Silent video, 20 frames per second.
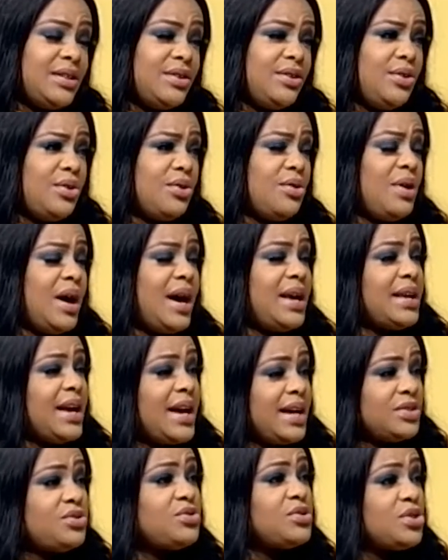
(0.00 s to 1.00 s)
You know, I
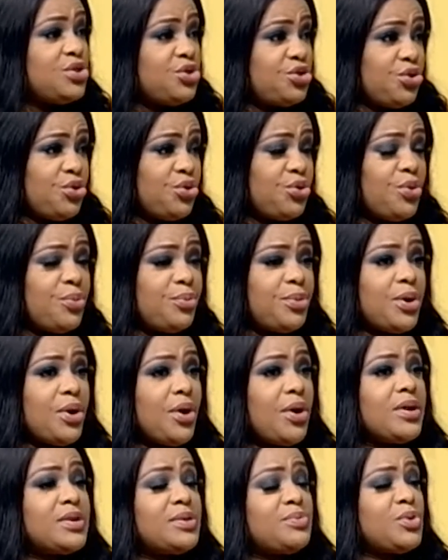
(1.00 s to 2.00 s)
actually do
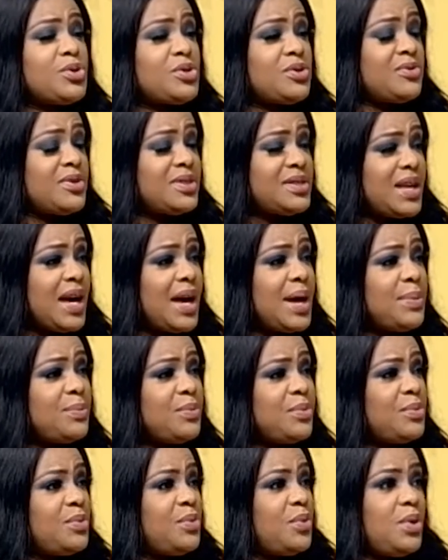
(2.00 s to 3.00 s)
because most of the
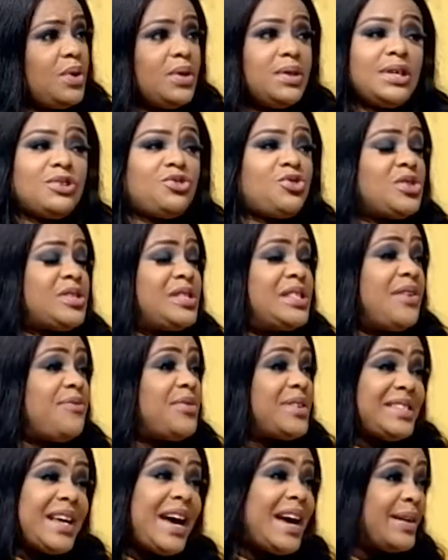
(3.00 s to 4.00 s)
time there's just
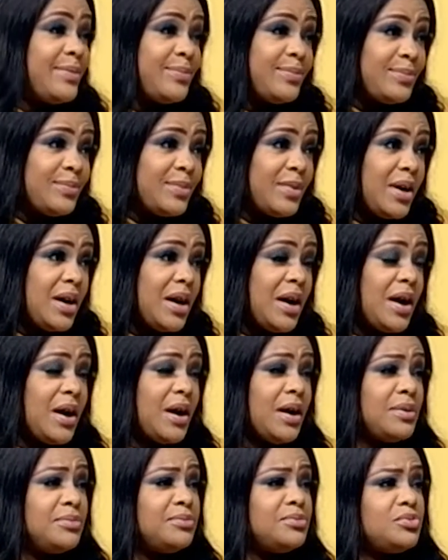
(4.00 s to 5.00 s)
never time
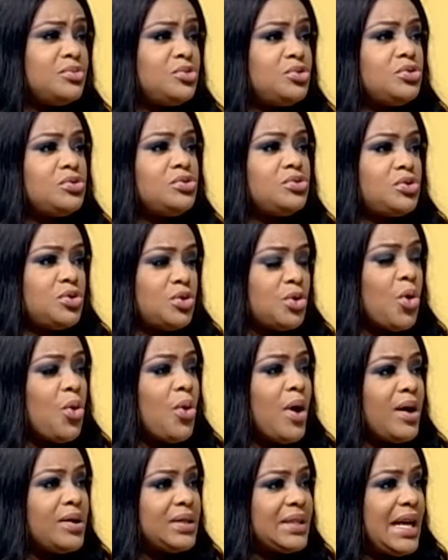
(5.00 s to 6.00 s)
to go
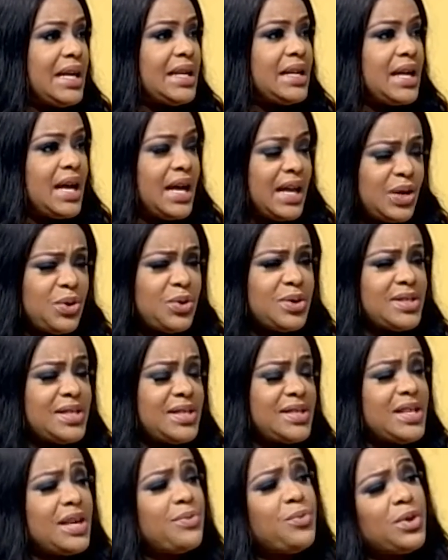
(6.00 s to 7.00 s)
out. And I know it's the
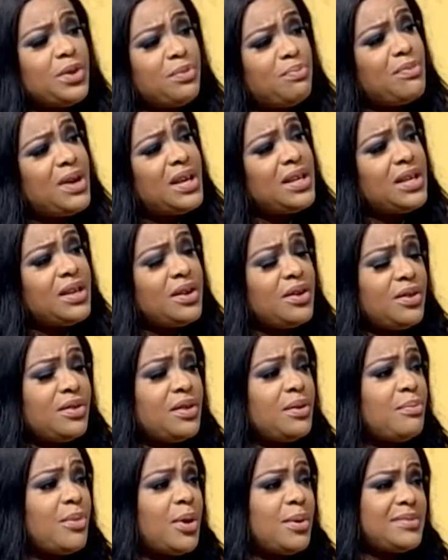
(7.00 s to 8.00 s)
same with many
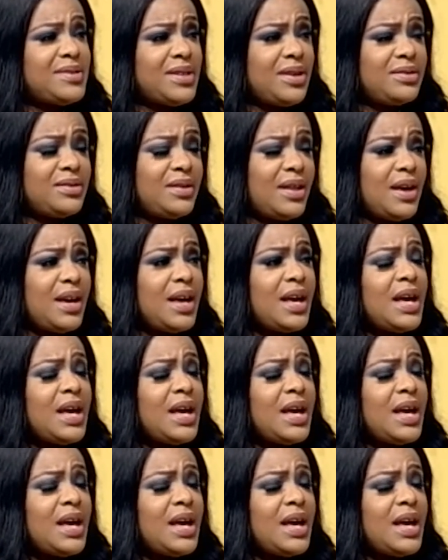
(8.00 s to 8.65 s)
other moms out there.